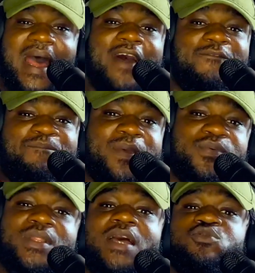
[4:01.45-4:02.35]
I have
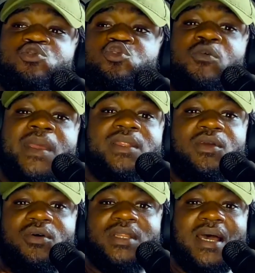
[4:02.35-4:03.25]
people that do so
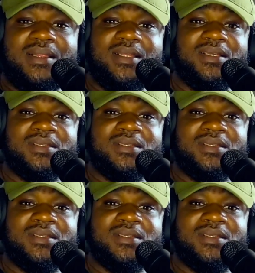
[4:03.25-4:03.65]
many other